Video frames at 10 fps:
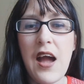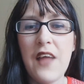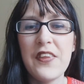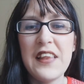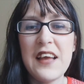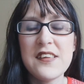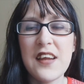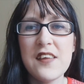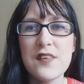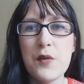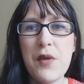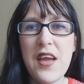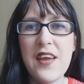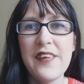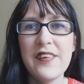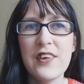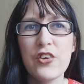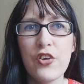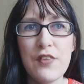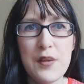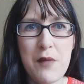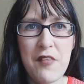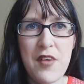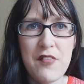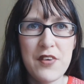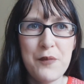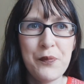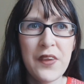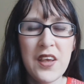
And the last item is currently my favourite